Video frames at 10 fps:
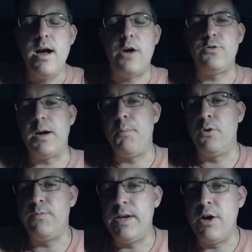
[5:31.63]
I'll try to
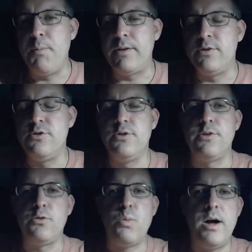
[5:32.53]
post video
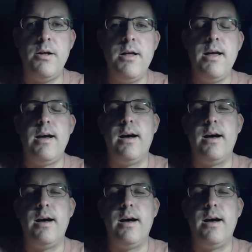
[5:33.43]
messages as well.